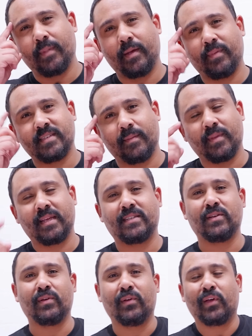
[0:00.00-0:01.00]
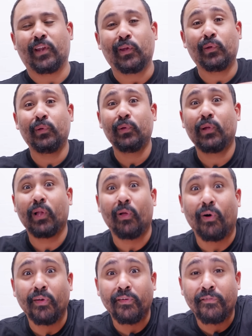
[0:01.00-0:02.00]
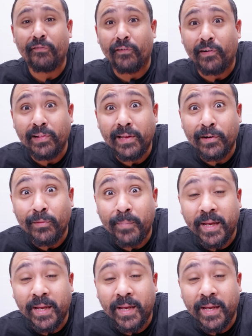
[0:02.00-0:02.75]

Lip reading: maybe something to noodle on for a little